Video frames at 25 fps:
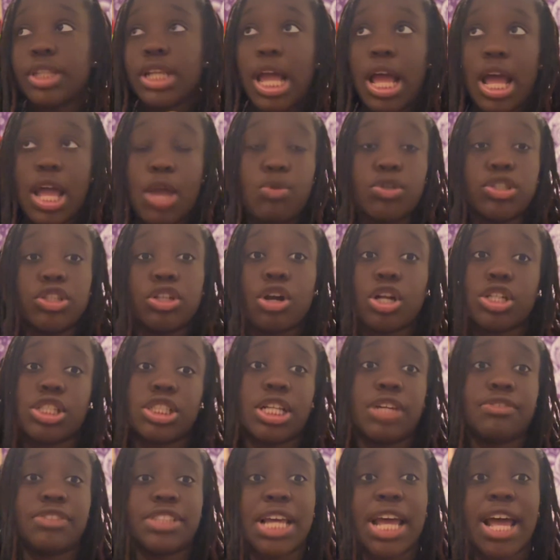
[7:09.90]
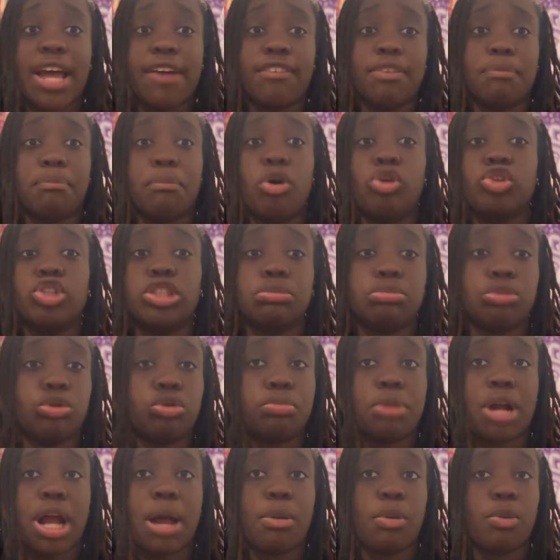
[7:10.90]
It was large enough to have multiple,
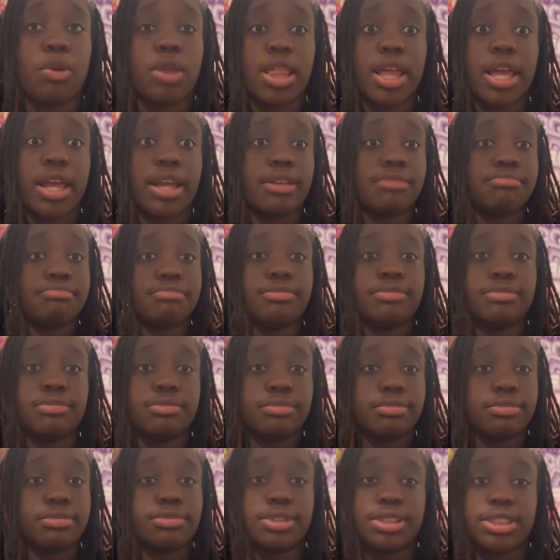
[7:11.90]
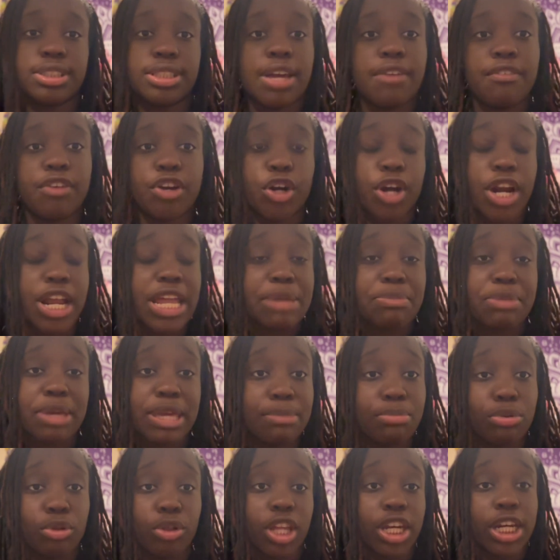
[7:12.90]
probably like 7 or 8
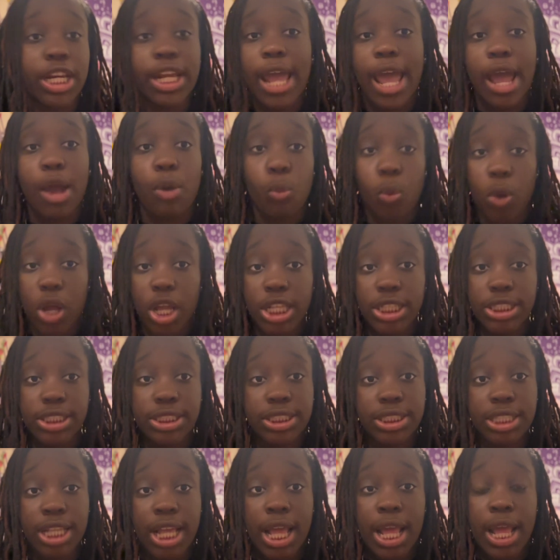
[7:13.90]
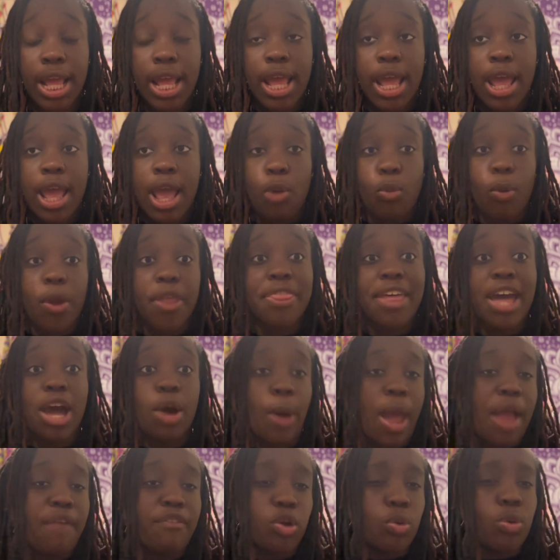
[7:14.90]
people in it at once,
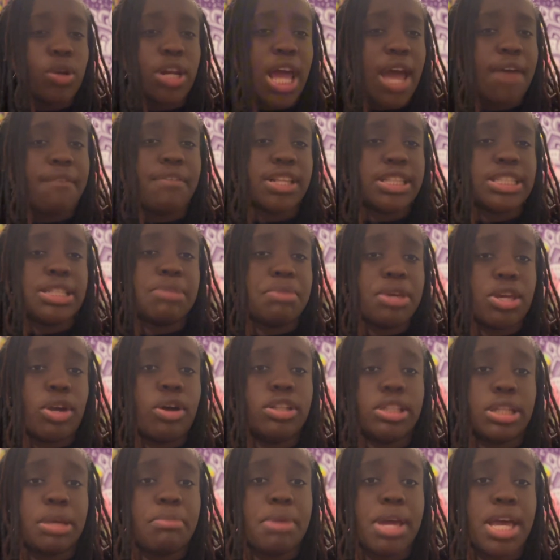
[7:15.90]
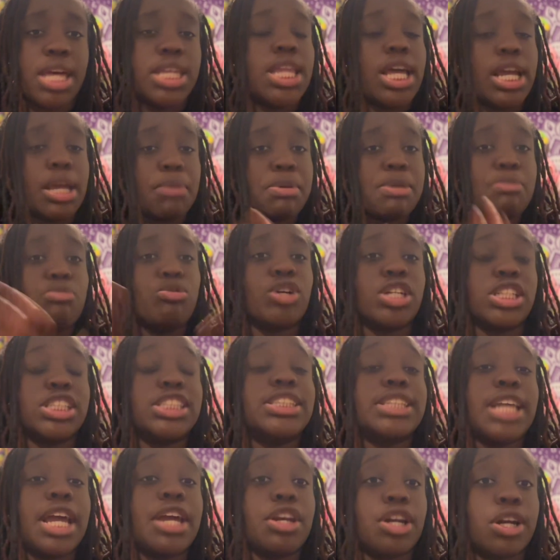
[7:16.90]
without everyone having to be on the bed. Like, people could
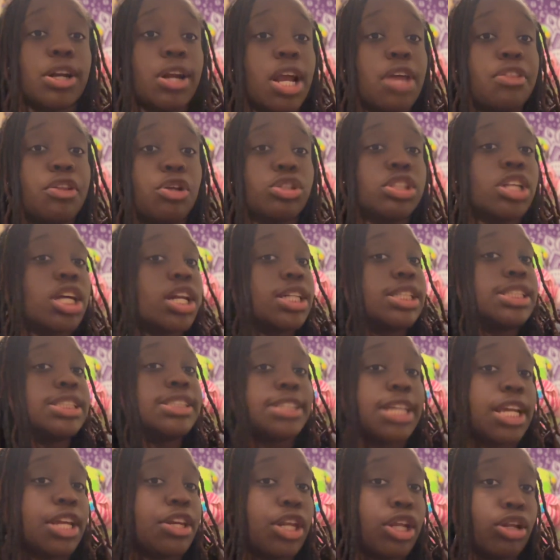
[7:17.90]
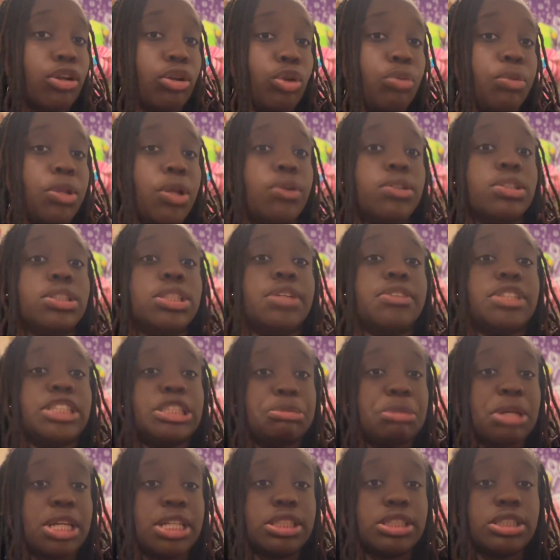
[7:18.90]
stand around. There was a lot of standing room. There was enough
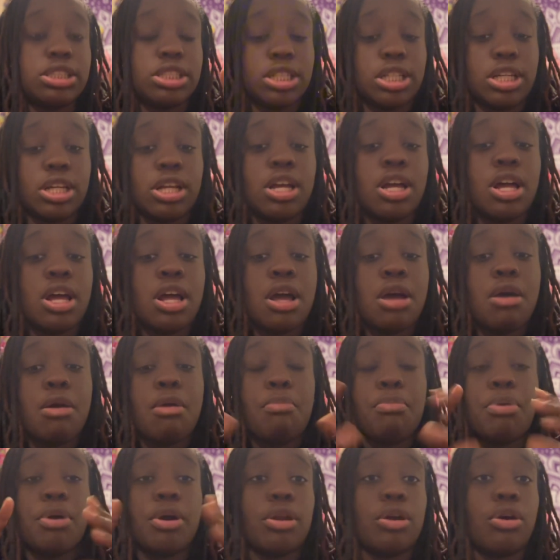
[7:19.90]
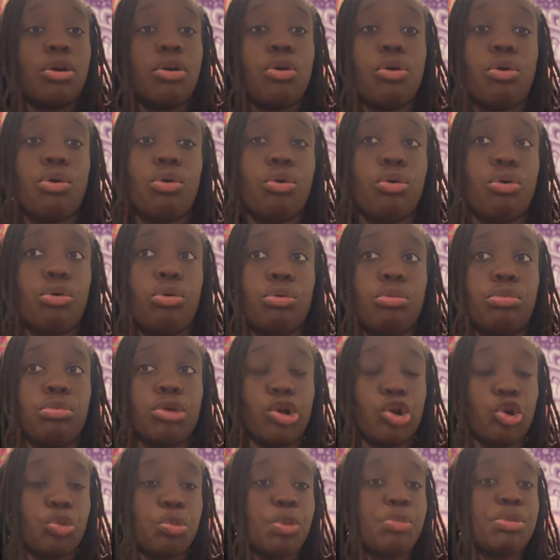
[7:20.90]
space to put a whole
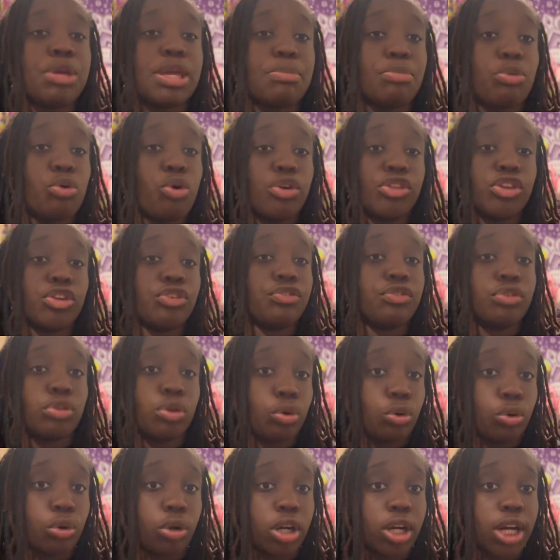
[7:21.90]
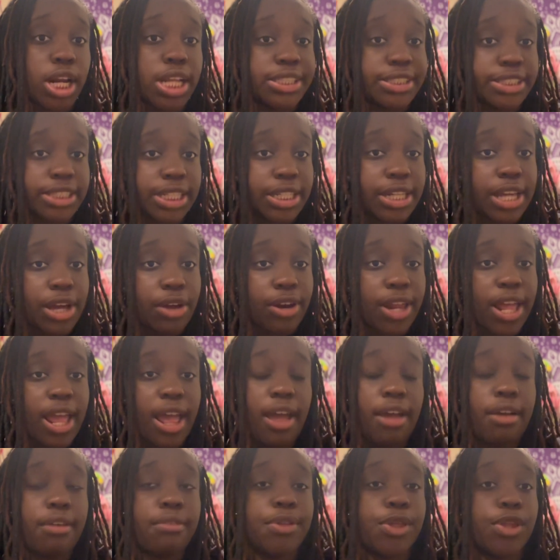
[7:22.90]
group of people on the floor and sit down and
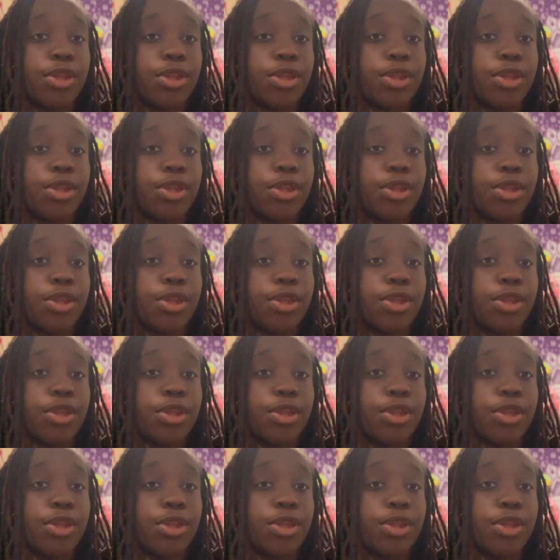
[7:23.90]
have,